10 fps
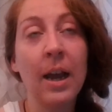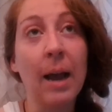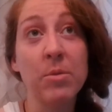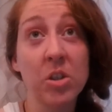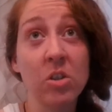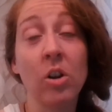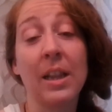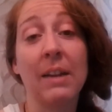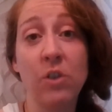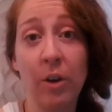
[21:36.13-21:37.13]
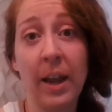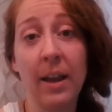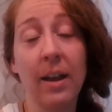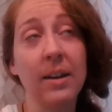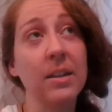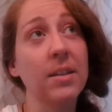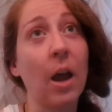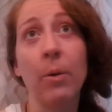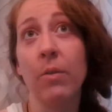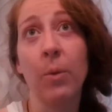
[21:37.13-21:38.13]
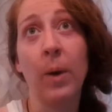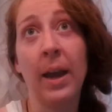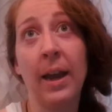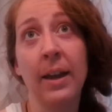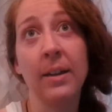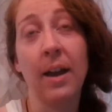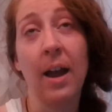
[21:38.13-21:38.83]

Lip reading: I'm just so glad I've done it and it's out of the way.